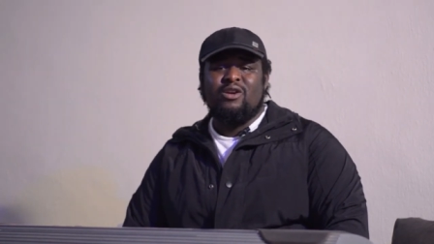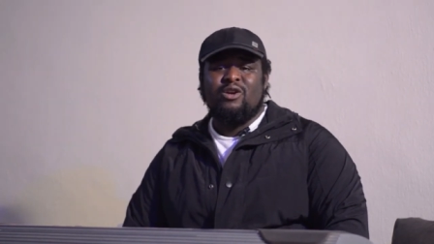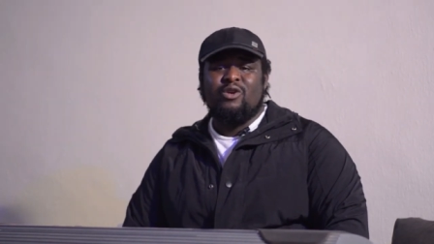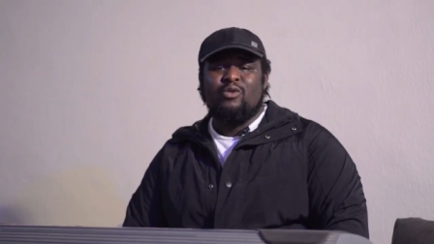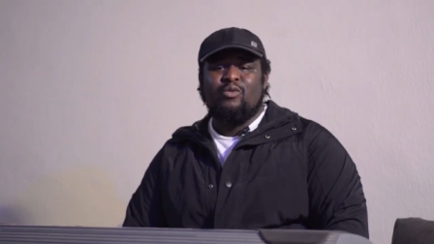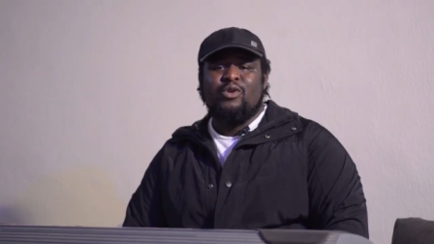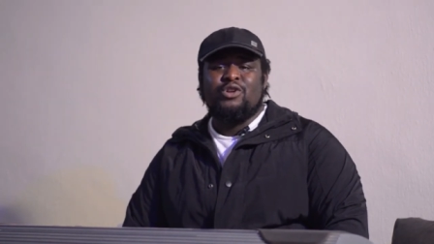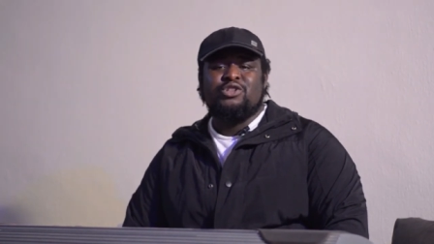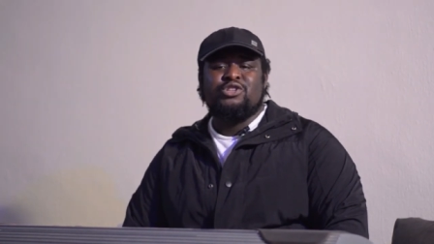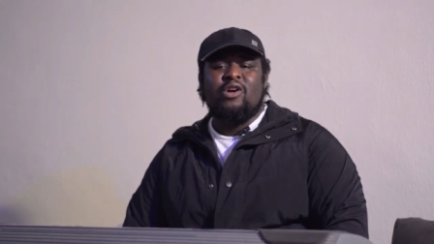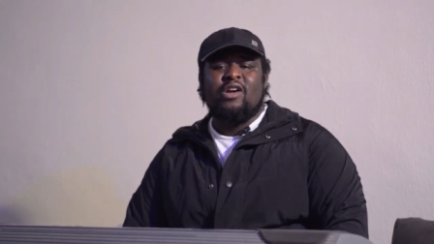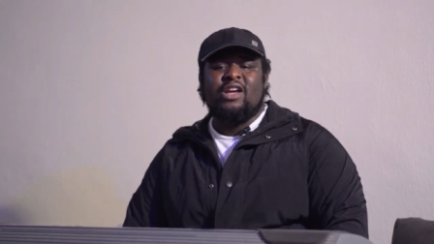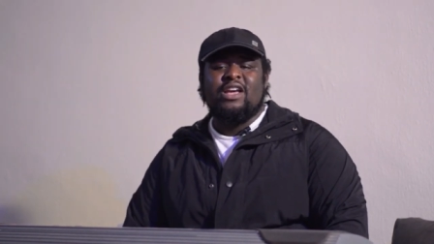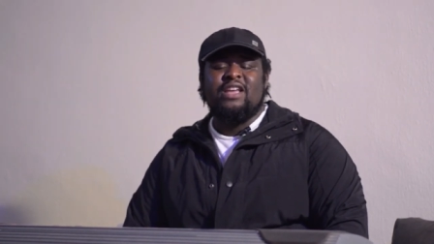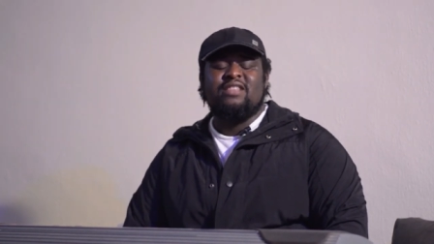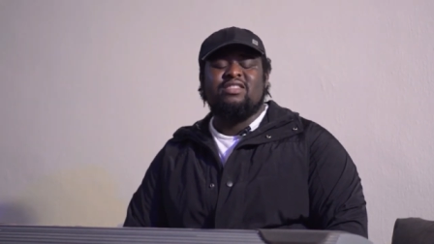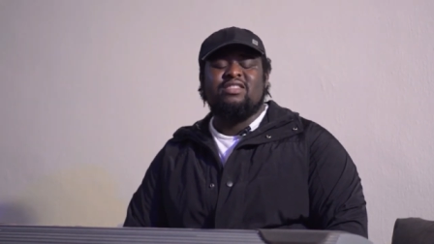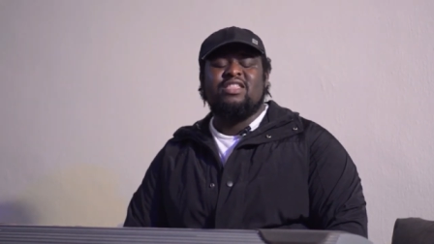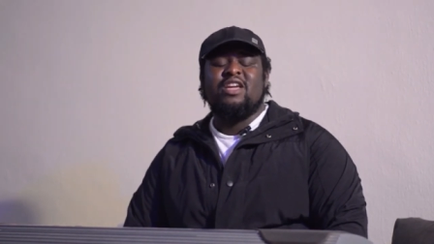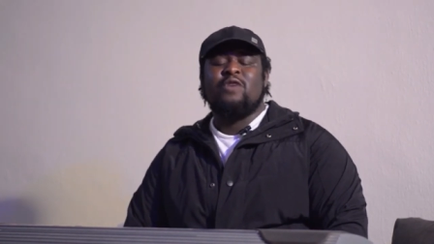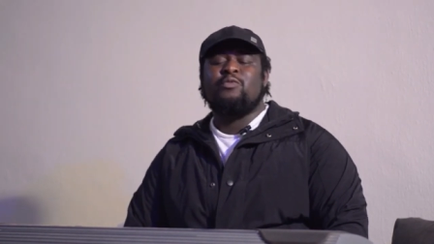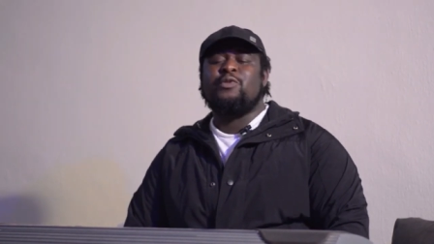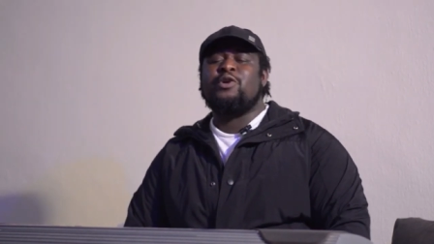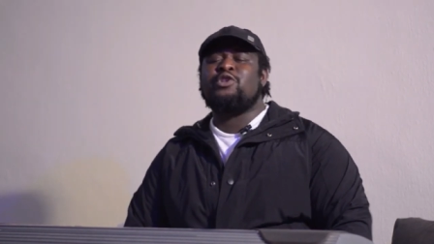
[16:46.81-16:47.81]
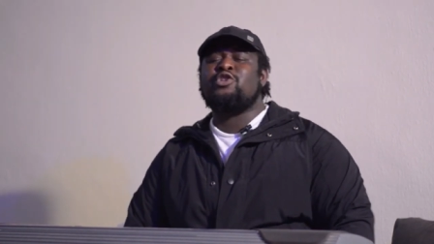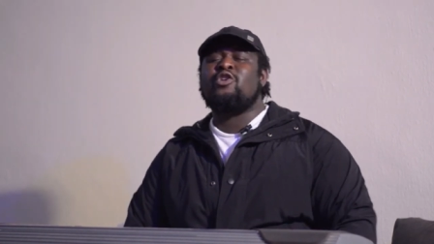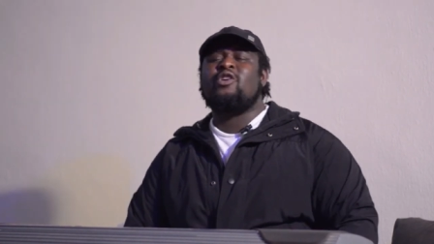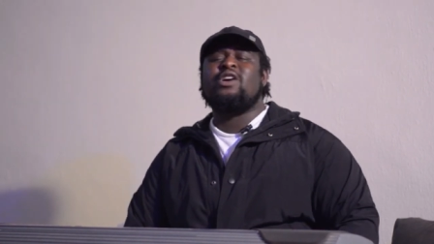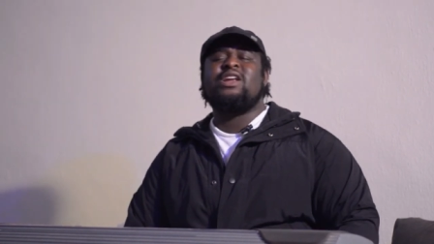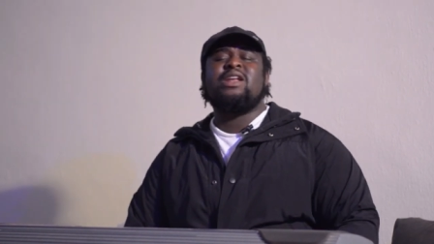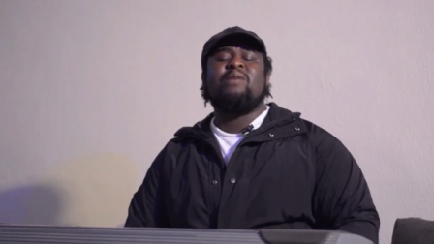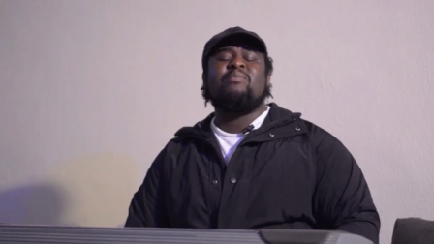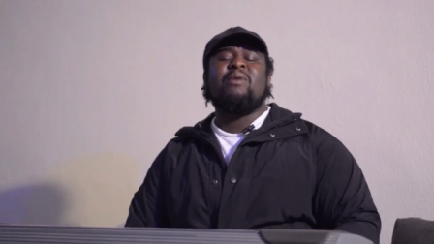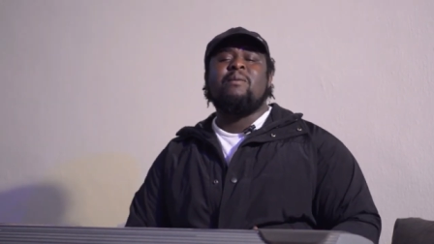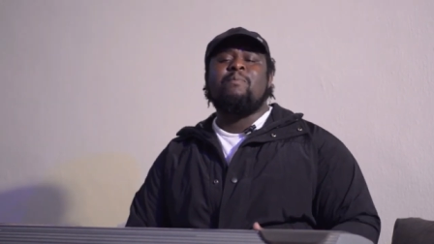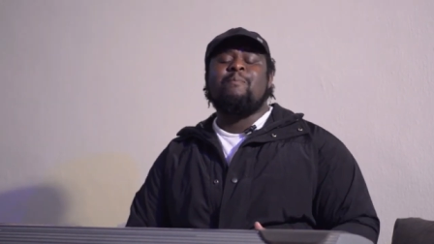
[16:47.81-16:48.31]
We're talking there, we're talking
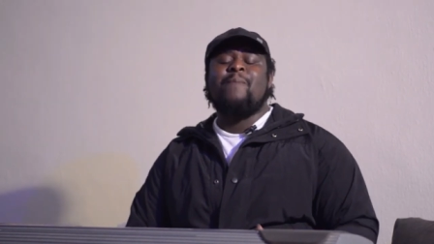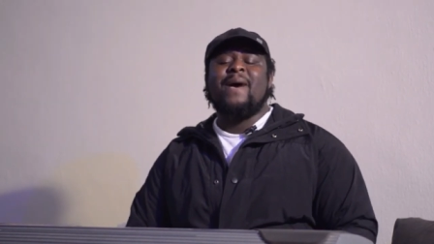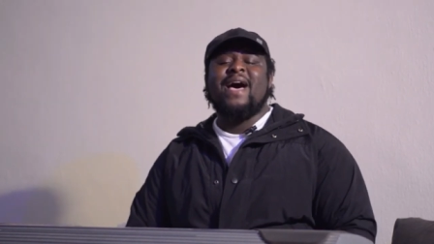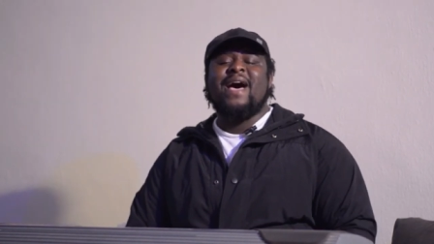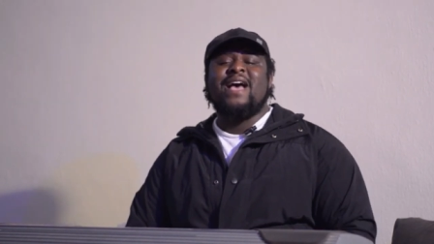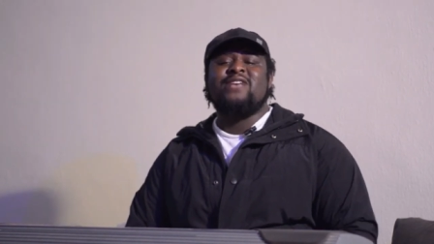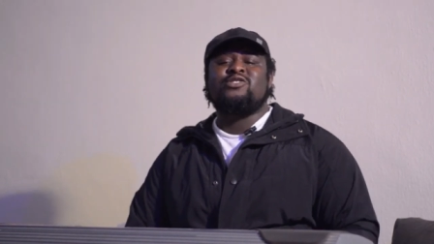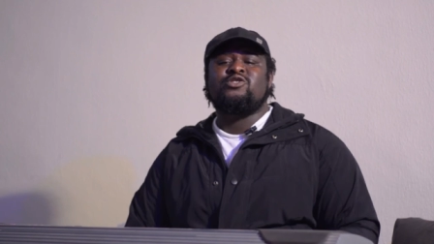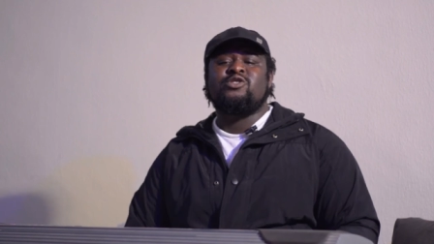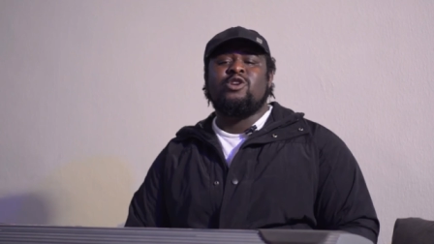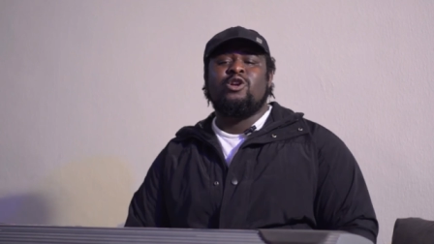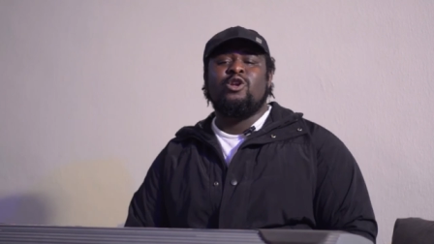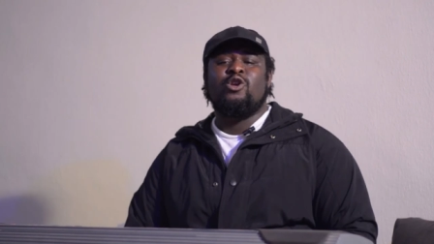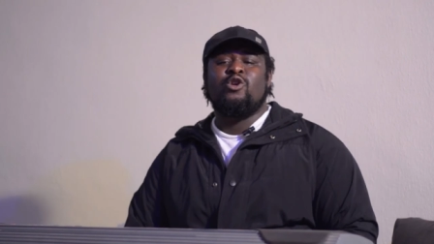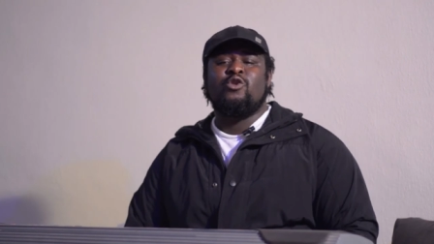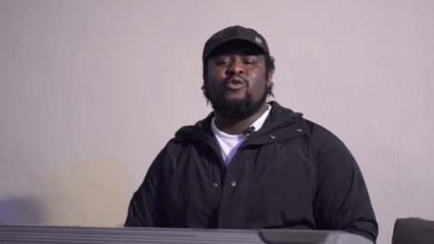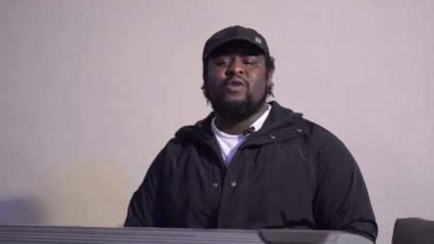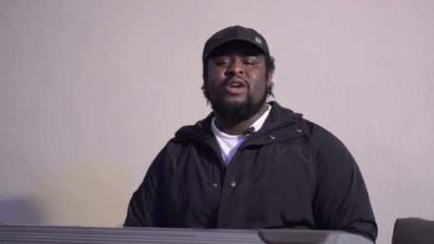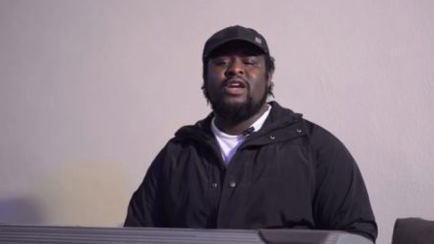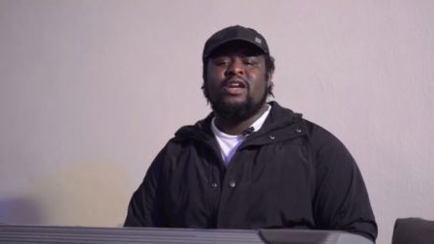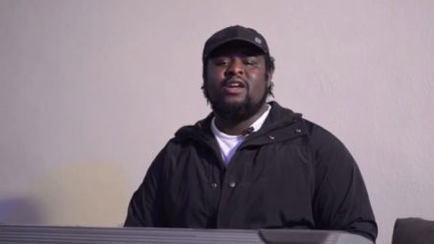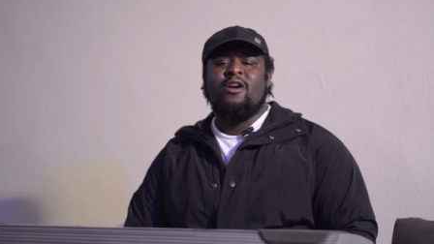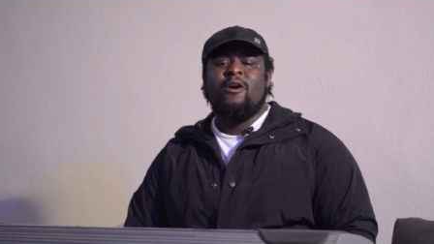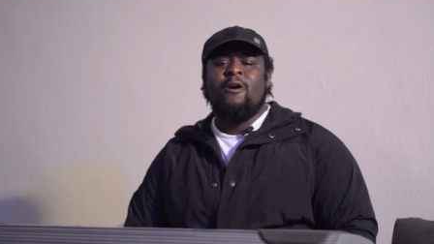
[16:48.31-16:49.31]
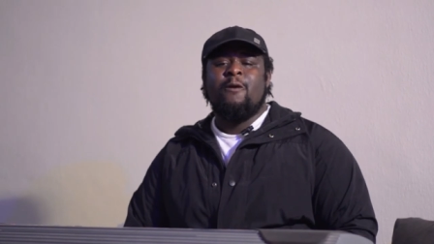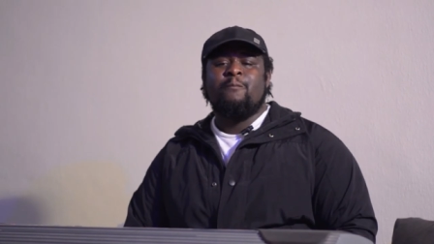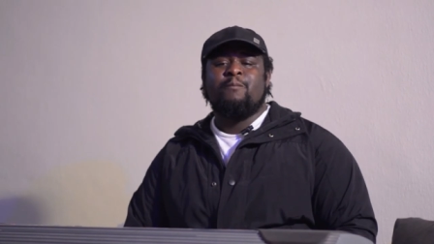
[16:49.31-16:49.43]
about past glory,